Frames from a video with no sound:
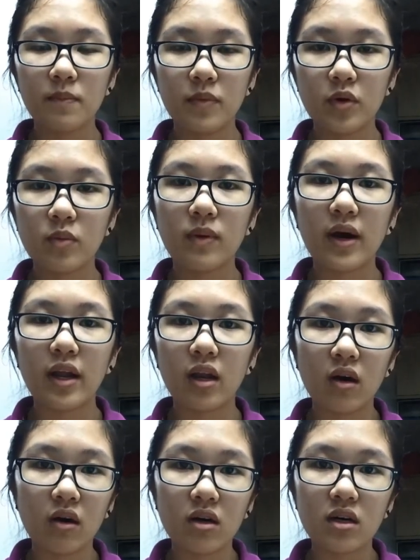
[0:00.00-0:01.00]
built by
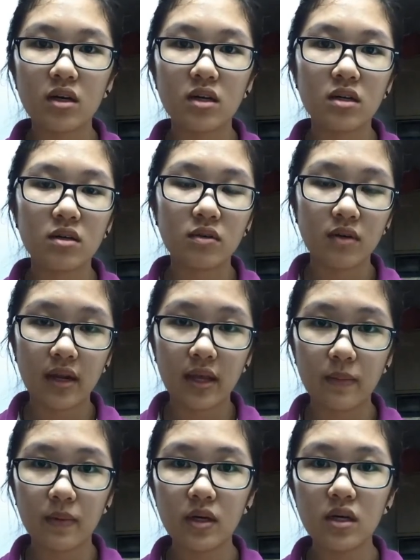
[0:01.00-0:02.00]
local
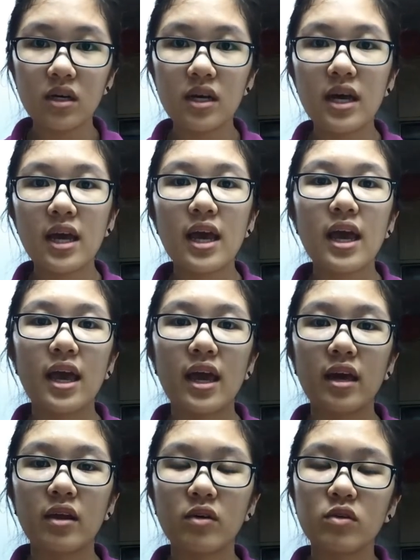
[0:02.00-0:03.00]
labor,
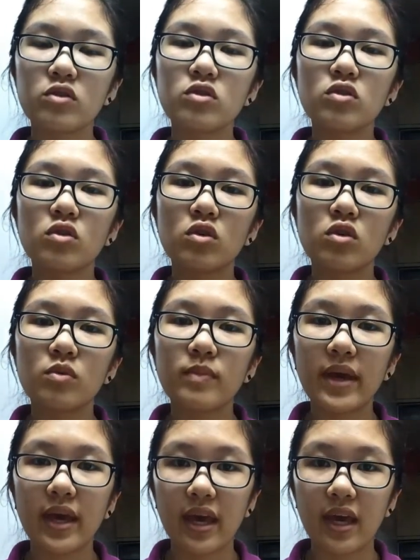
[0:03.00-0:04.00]
and also
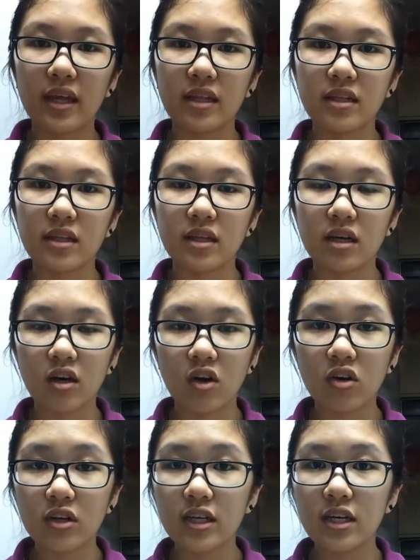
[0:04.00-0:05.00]
made an
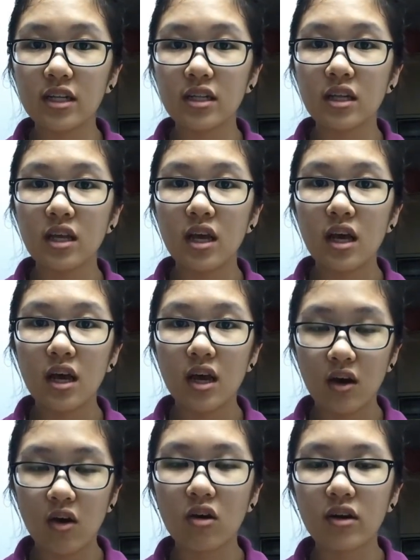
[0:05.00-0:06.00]

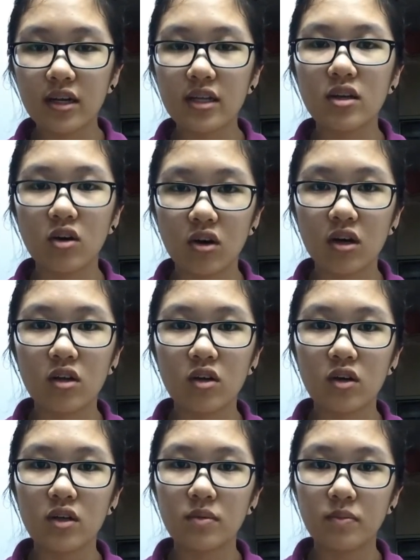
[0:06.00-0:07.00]
Auckland
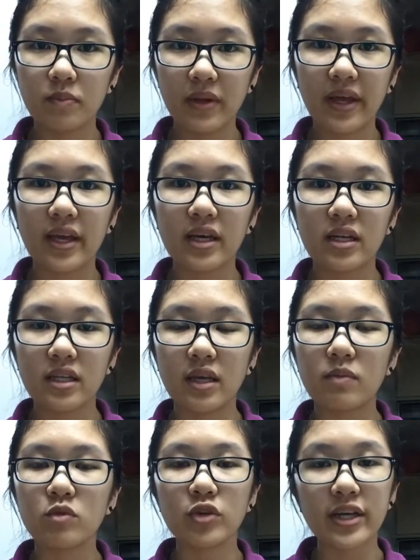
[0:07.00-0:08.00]
player
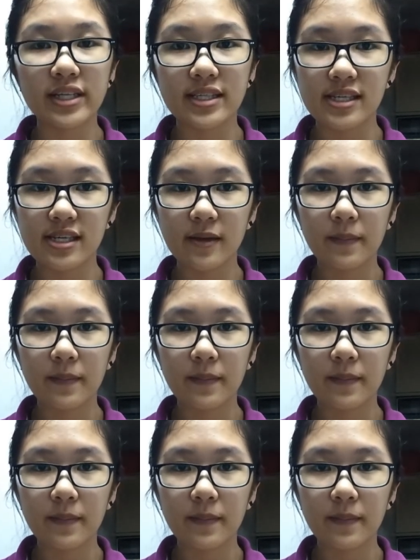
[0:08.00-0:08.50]
named Tracy.